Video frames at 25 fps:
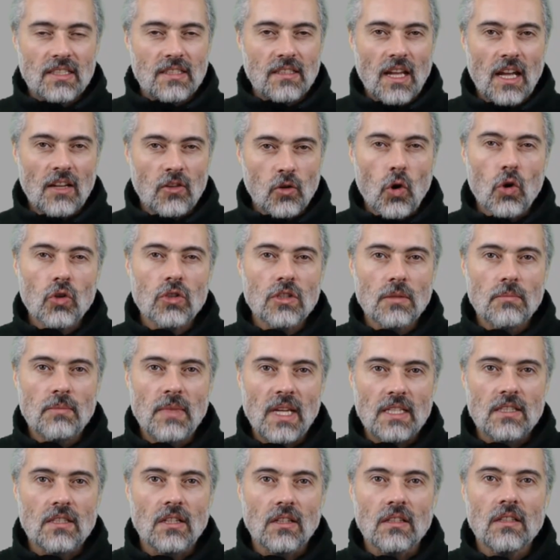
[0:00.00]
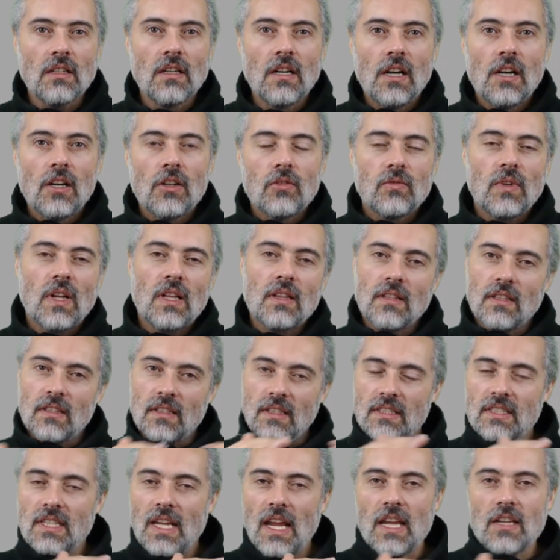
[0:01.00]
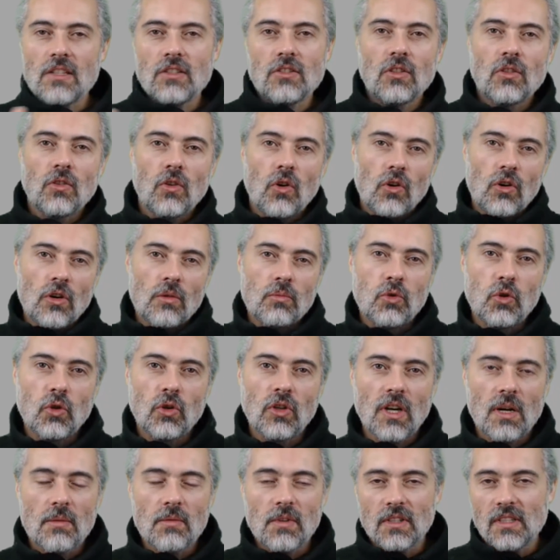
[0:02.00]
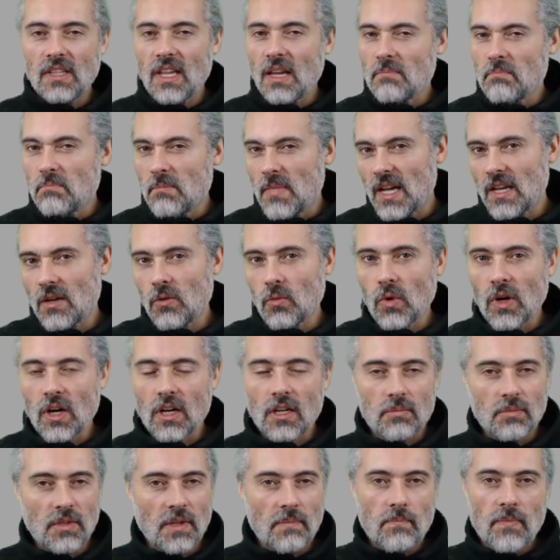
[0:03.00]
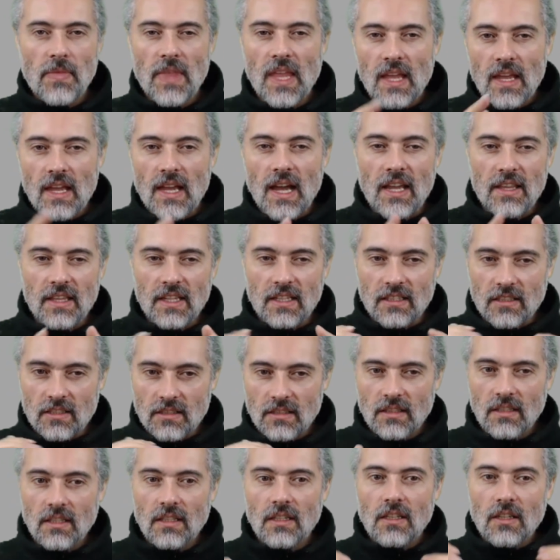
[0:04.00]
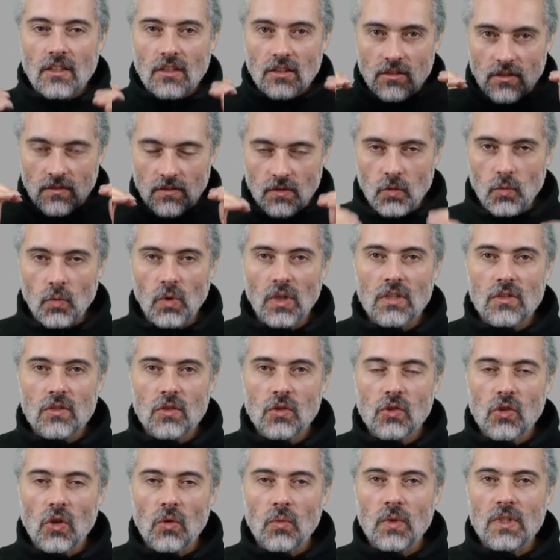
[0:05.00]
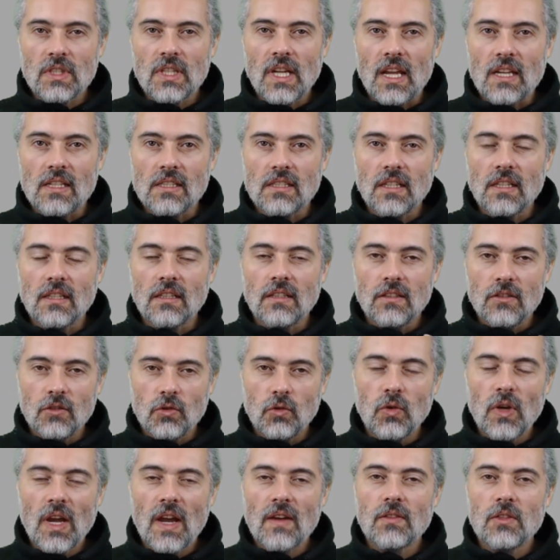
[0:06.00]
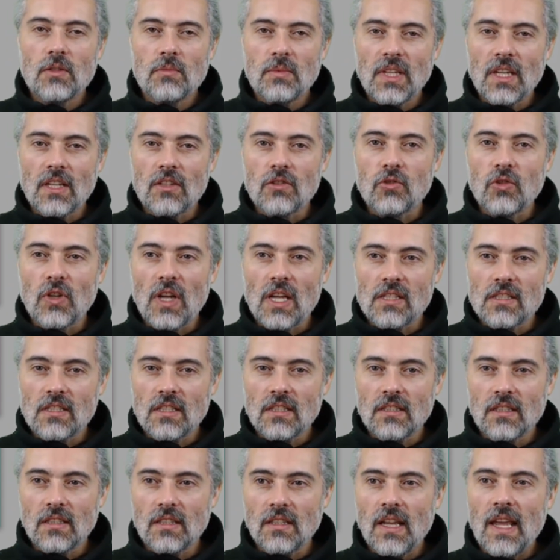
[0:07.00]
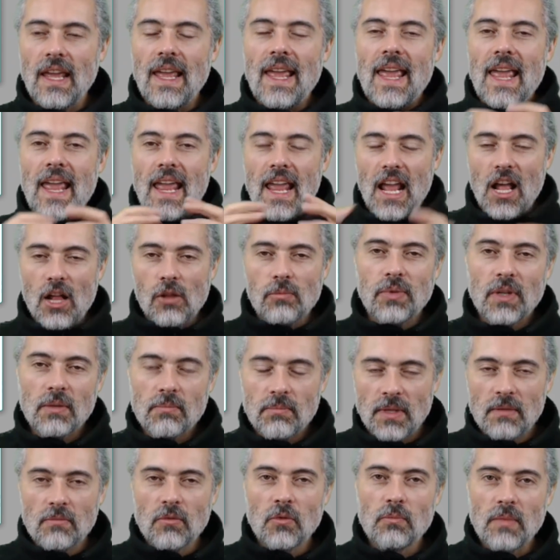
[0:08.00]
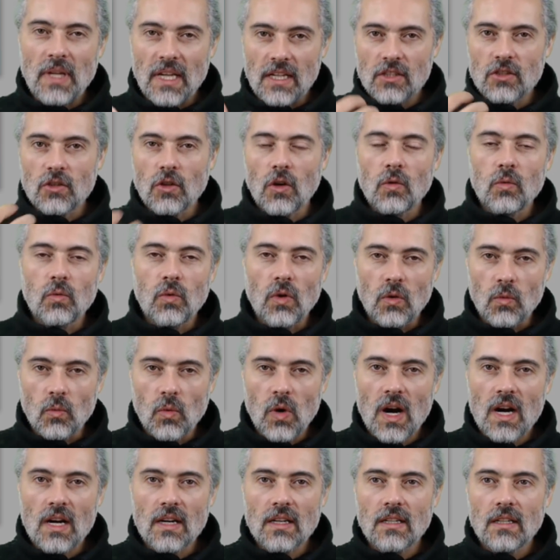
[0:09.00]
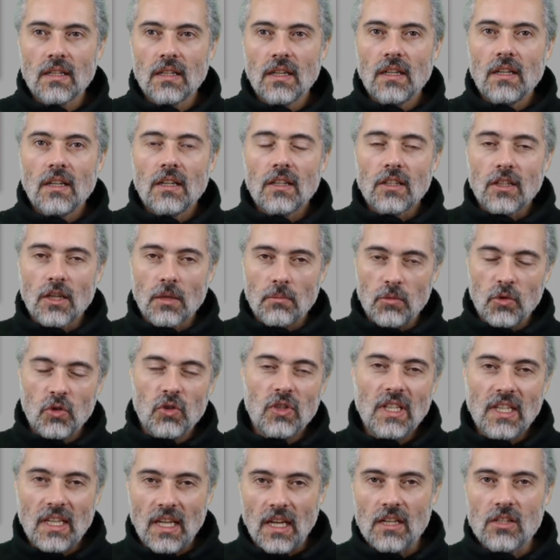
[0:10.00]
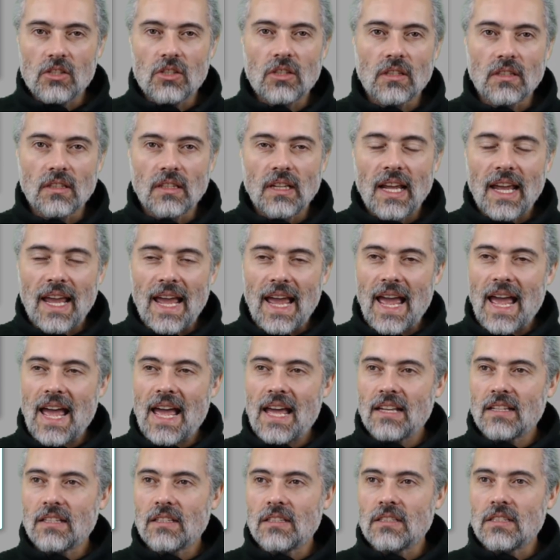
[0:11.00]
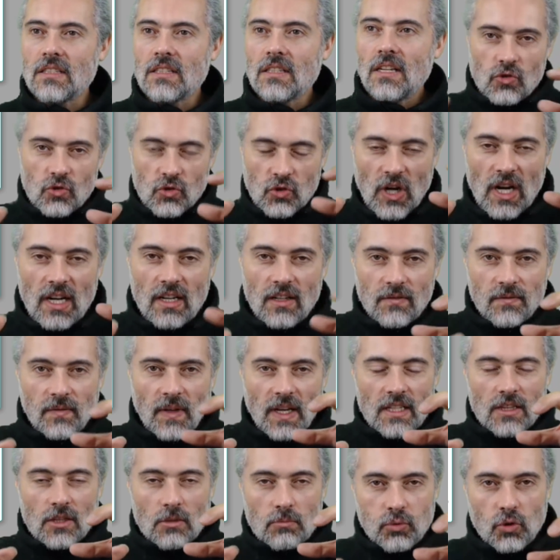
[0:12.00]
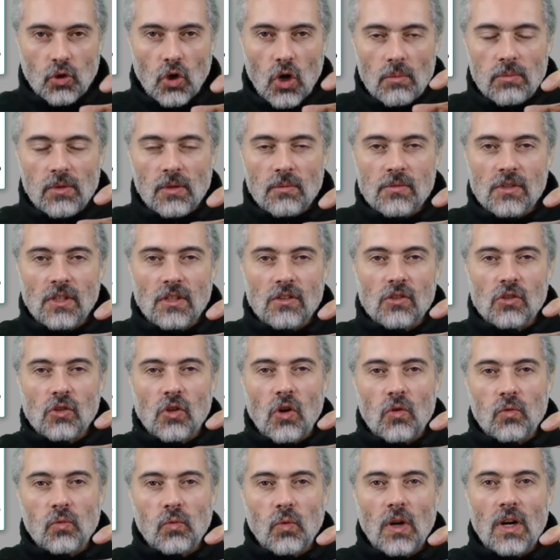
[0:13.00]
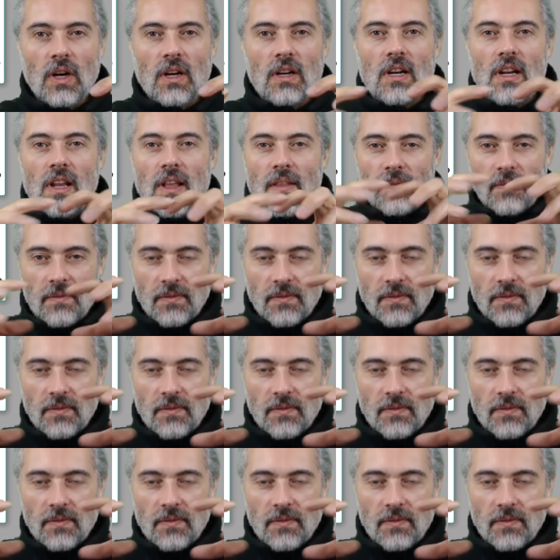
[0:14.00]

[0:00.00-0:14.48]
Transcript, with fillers: an automator rather than a tester or a programmer. And that might work, but I think if you want to do software testing, you have to be interested in helping people make software work, communication, and trying to find the problems in software